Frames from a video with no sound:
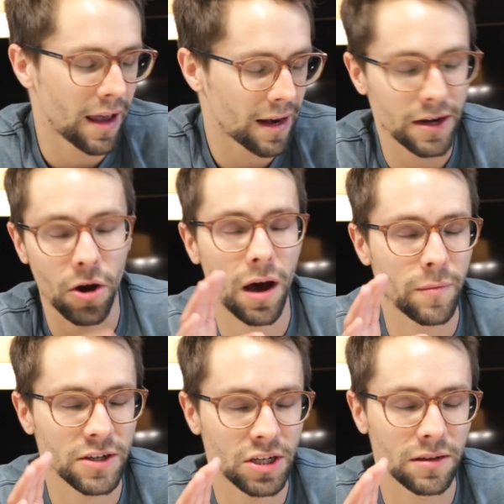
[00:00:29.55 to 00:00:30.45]
And I know how
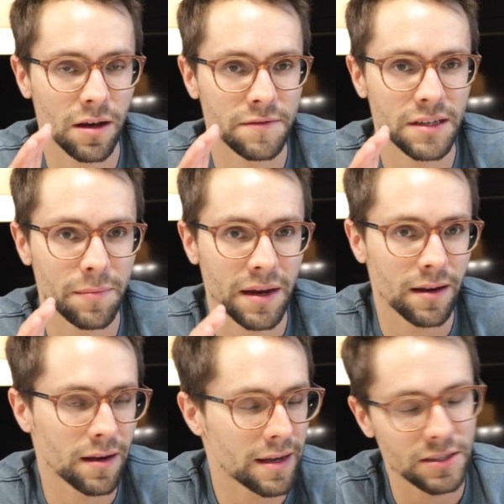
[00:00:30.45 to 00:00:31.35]
much he loves
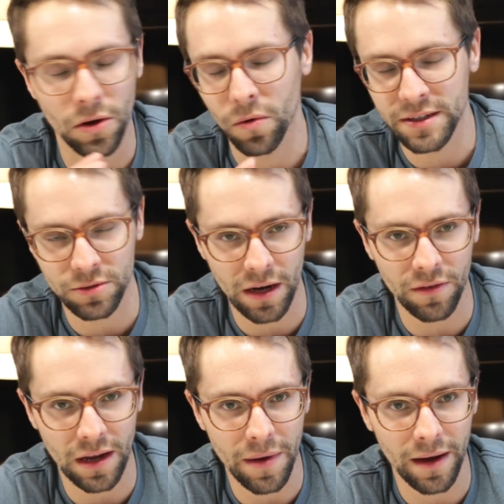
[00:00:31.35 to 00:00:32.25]
ABITA. He's always
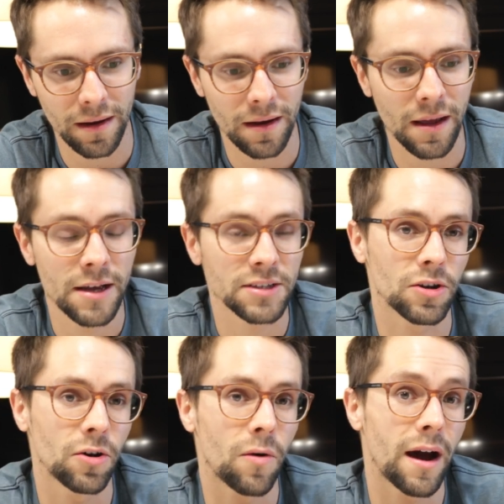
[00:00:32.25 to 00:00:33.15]
raving about it.
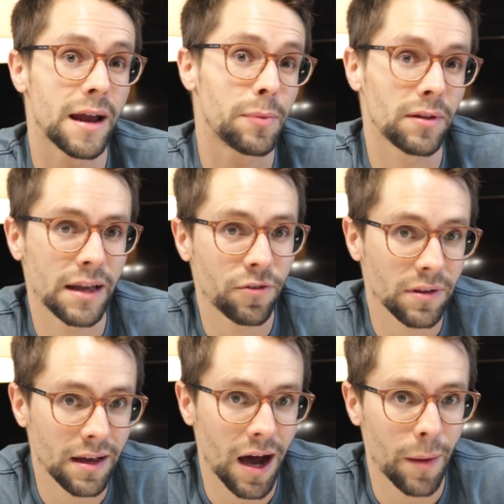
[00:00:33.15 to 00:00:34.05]
So I
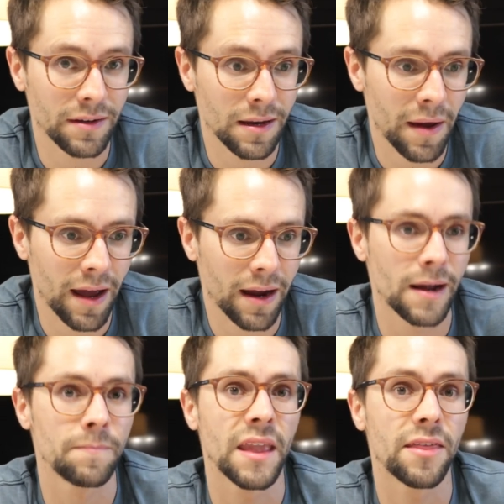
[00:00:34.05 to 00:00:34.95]
playfully commented back,
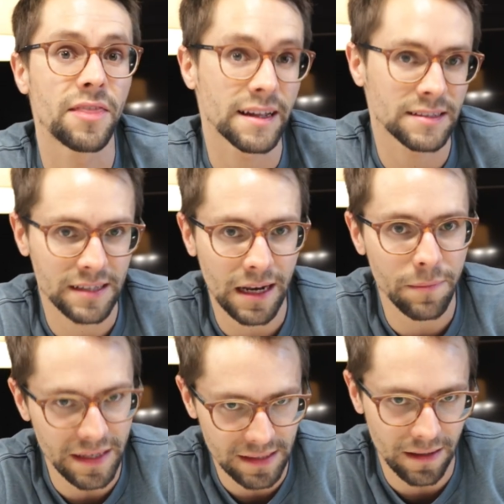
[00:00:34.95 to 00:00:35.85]
"Then send
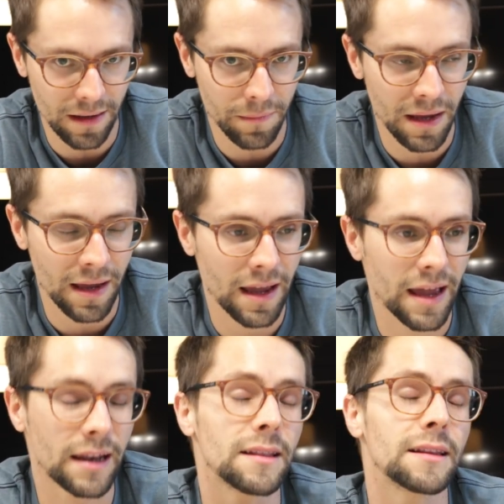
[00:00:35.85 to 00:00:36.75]
me some."
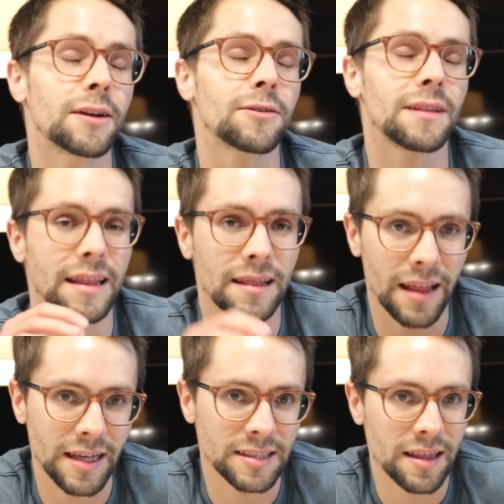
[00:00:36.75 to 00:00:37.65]
And literally
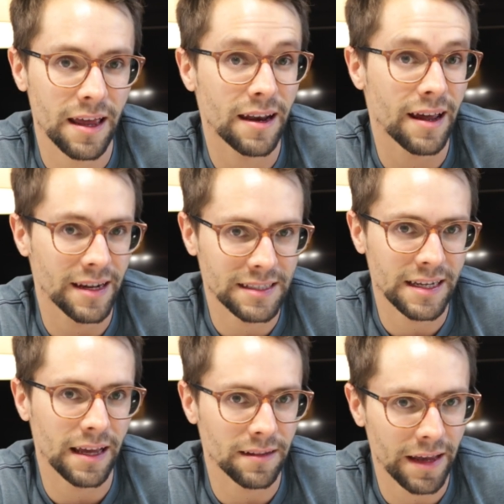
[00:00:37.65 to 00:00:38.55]
less than a
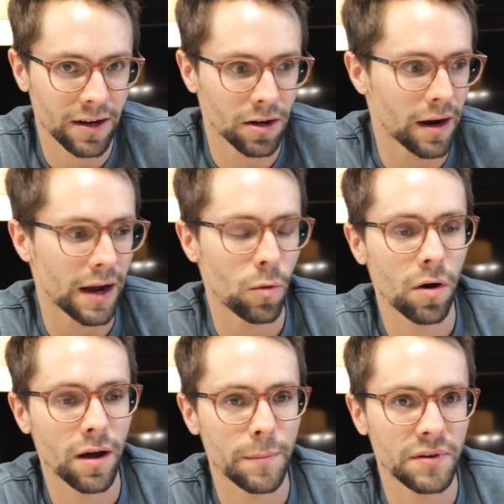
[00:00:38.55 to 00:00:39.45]
day later, I
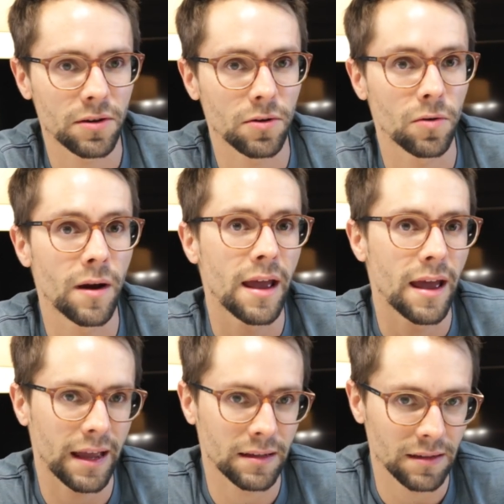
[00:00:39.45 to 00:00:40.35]
woke up to
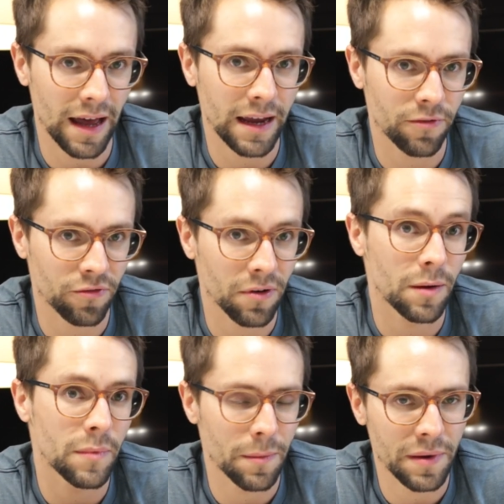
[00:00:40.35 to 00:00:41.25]
a like
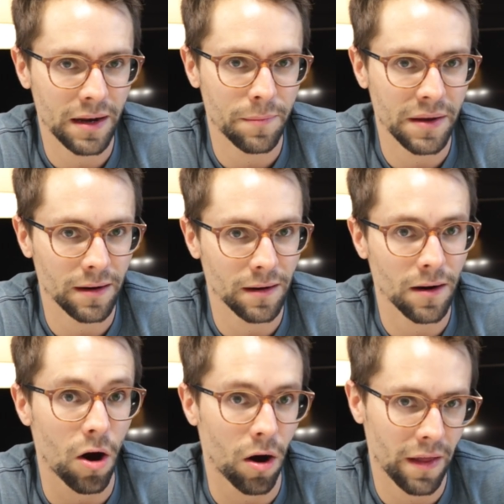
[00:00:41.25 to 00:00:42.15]
from ABITA
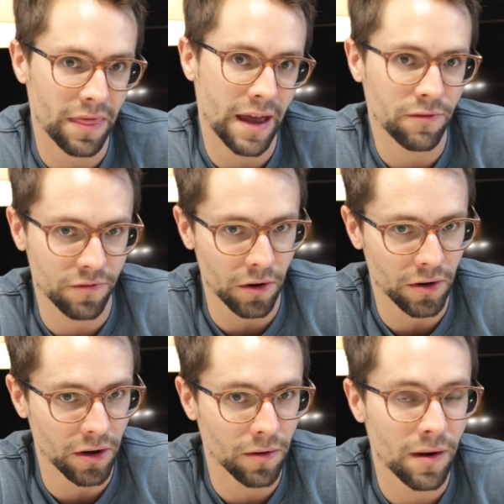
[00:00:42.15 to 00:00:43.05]
beer on that
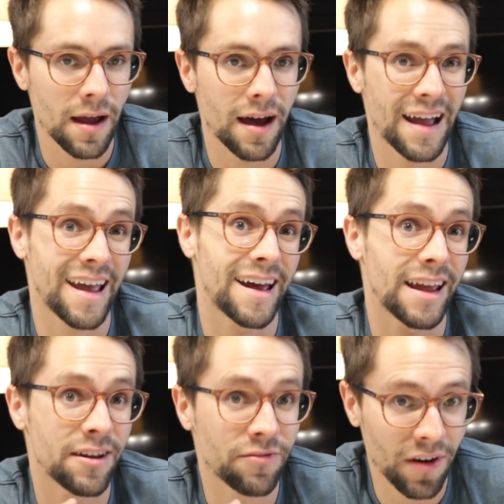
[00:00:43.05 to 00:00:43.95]
photo. I had
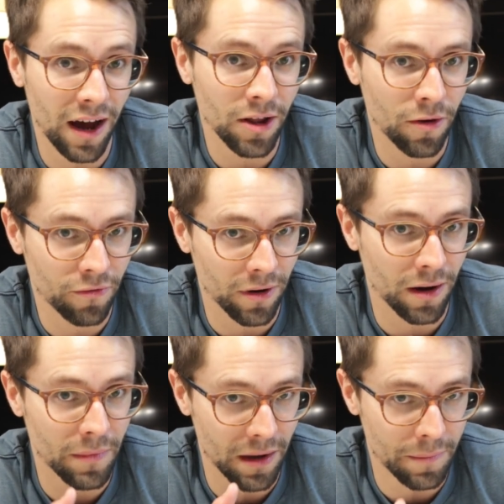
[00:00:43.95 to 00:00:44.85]
a follow
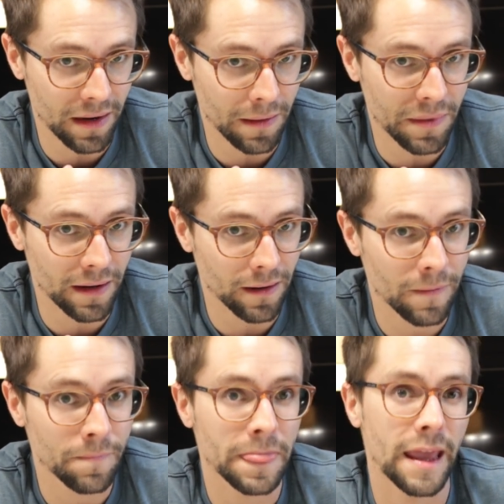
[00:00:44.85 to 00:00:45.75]
from ABITA
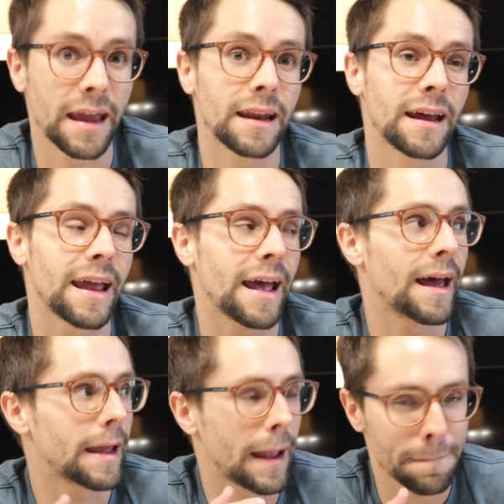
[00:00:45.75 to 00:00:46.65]
beer, and I
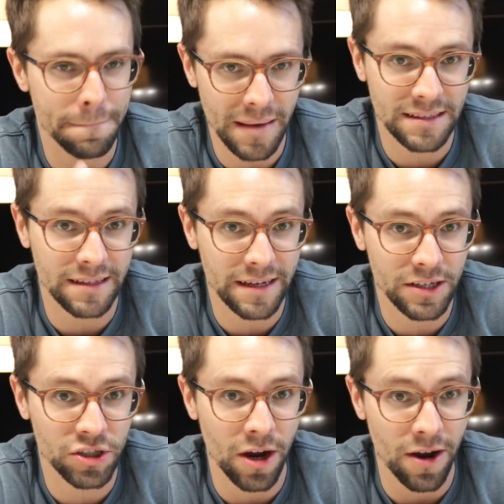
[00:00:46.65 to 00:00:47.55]
had a
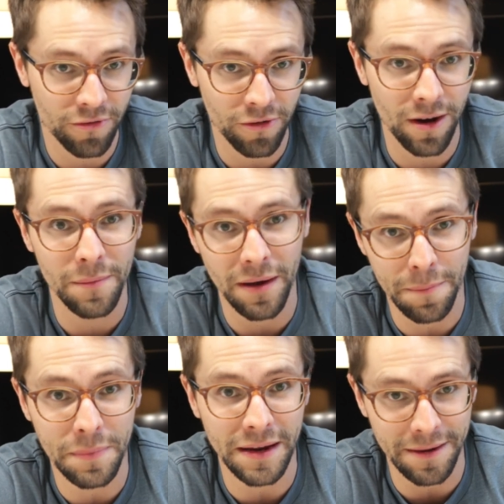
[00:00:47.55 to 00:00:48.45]
message from
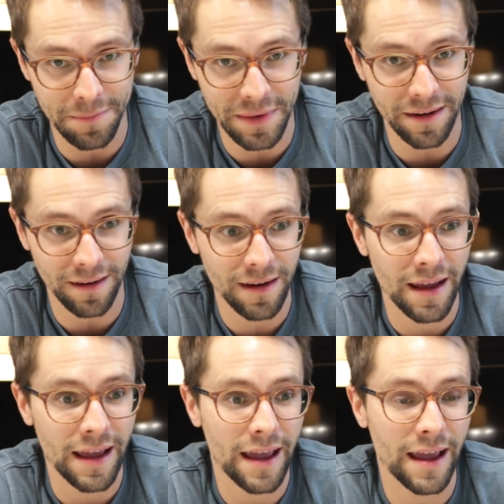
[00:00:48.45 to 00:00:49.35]
ABITA beer.
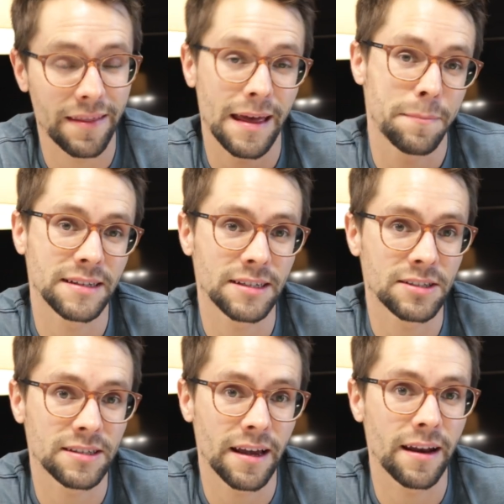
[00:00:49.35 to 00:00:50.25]
And that message
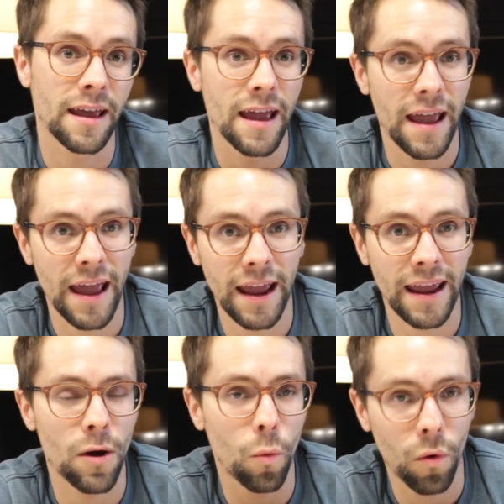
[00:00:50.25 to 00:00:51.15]
said,
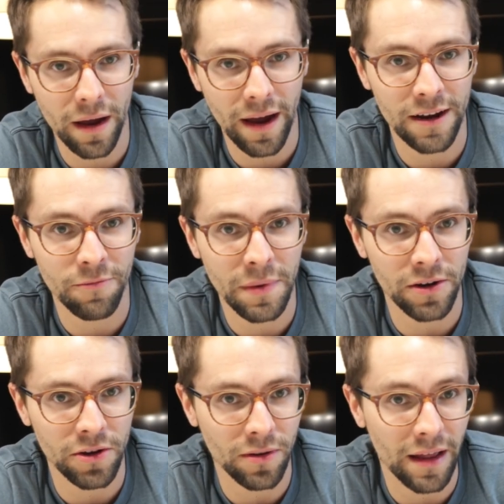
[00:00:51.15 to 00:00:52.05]
"Hey, what kind of
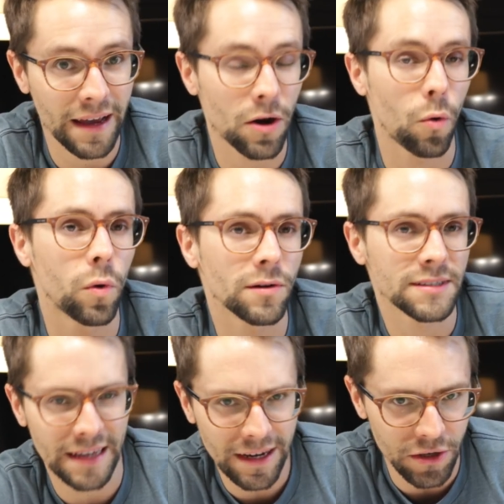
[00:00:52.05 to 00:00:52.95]
beer do you like? We'll
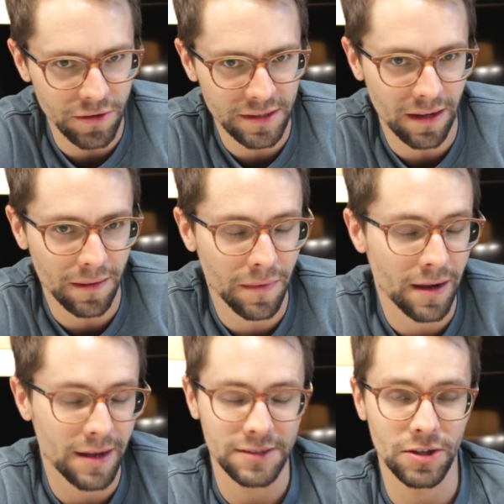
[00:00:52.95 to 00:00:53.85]
send you some."
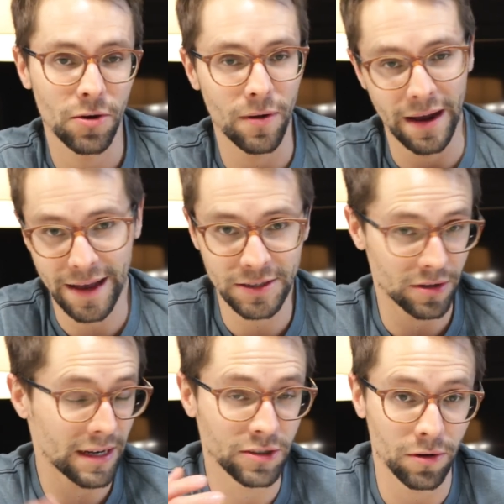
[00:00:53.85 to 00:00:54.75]
So I
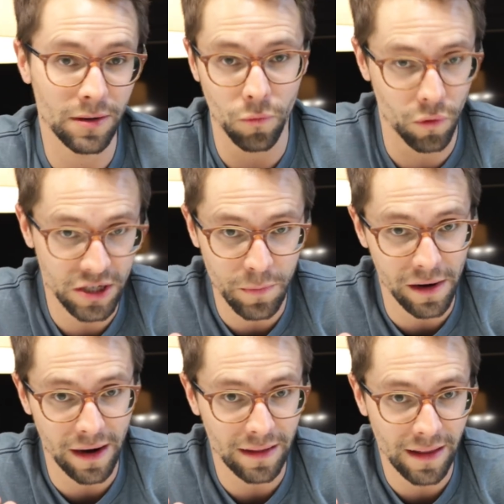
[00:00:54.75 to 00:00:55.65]
answered, I told him which
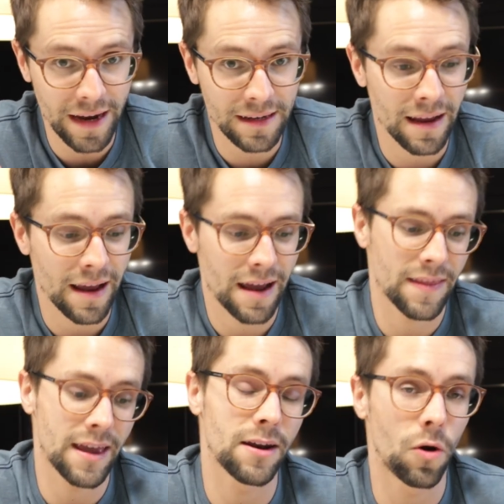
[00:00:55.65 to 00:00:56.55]
beer I liked.
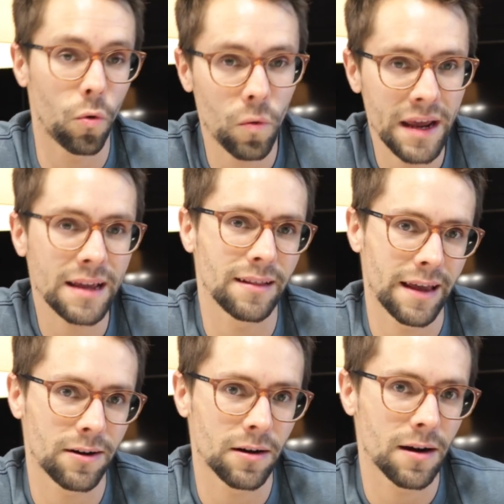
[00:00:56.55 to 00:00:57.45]
And then a week
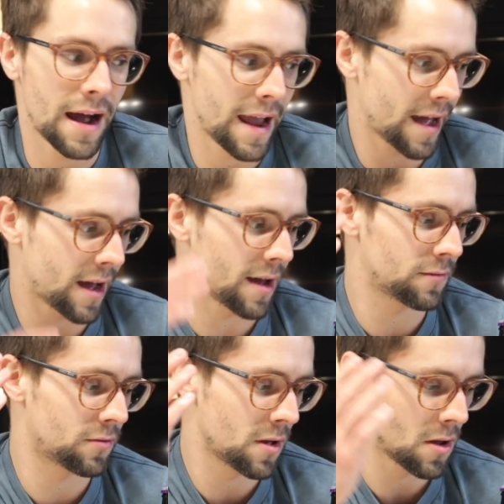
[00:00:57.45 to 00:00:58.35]
later, I
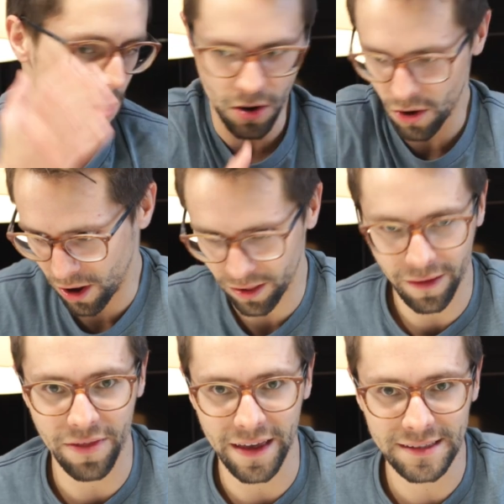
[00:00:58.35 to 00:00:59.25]
have all
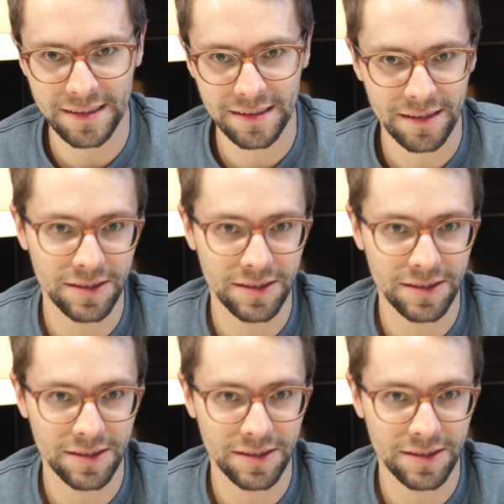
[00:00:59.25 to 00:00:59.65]
of this.